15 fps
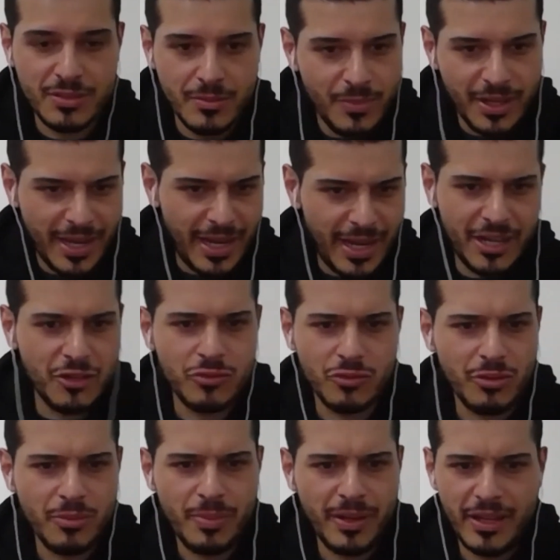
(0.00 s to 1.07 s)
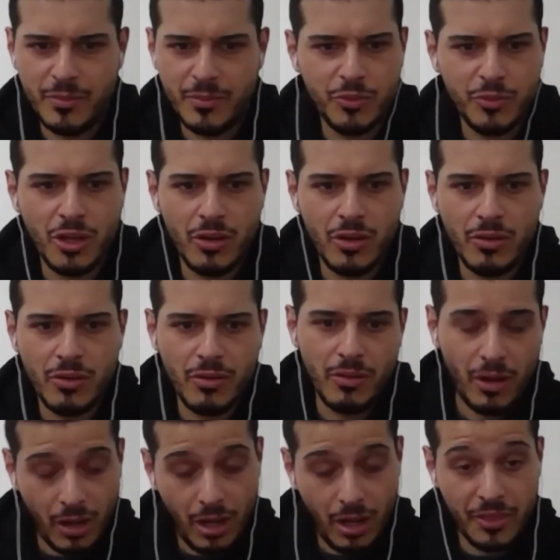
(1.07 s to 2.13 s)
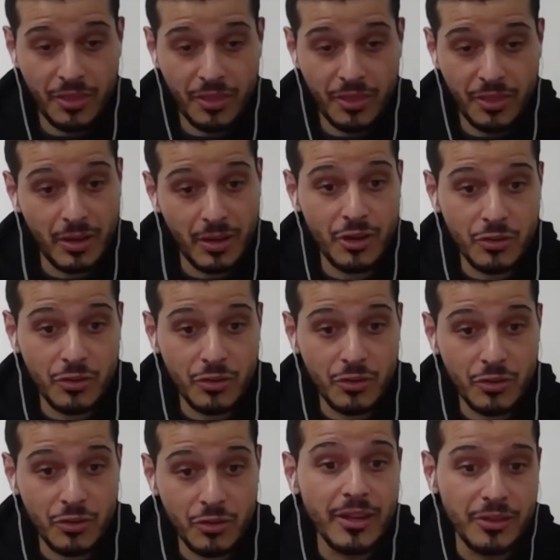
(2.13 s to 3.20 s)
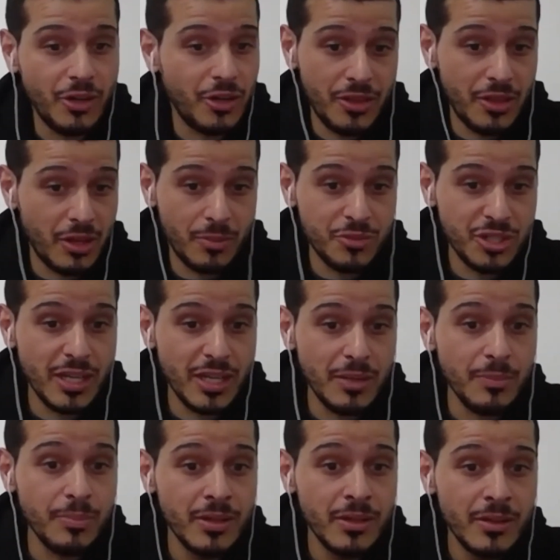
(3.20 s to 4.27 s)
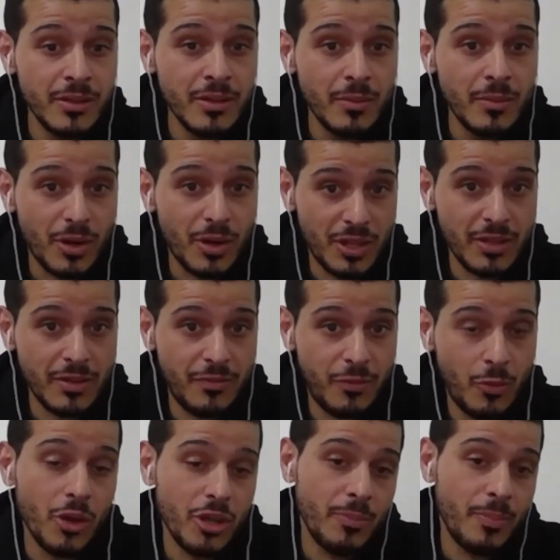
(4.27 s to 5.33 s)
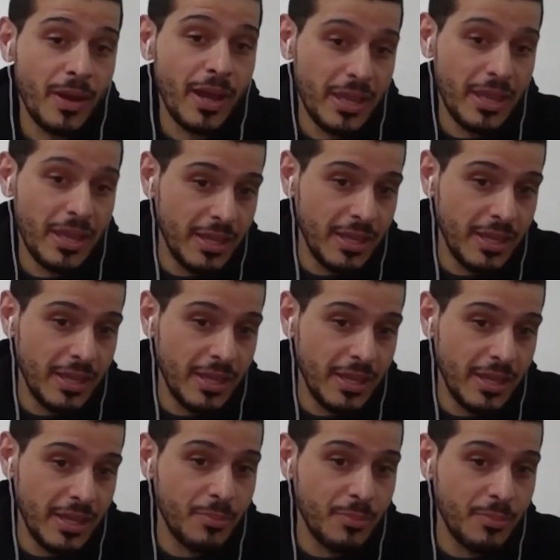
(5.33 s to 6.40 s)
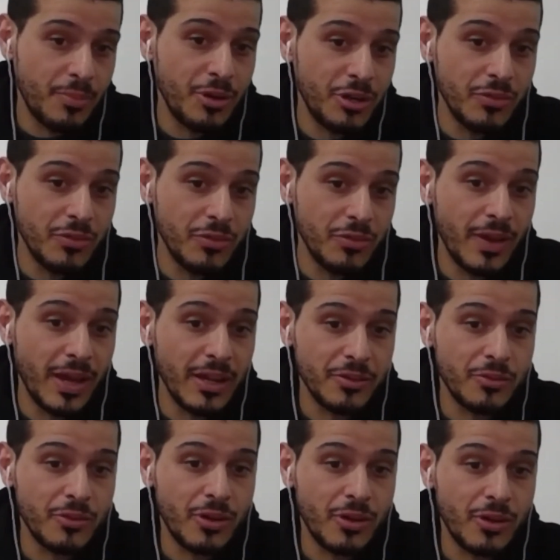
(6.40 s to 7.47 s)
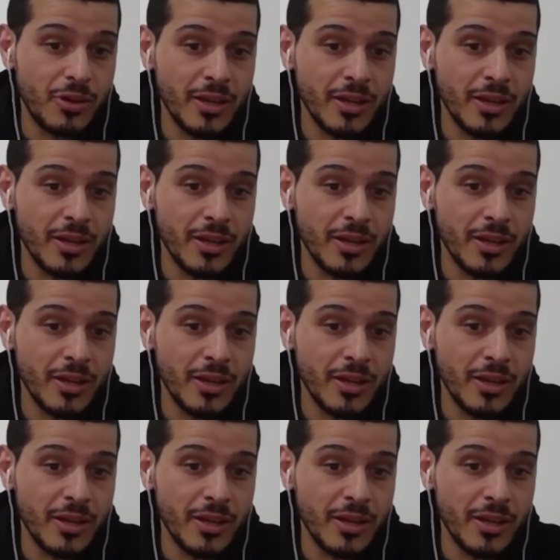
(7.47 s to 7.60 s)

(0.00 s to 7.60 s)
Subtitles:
tried to say I'm the cheapest mechanical repair. Well, no, I think I'm very good value. I don't think I'm cheap. But I think for what you're paying, you get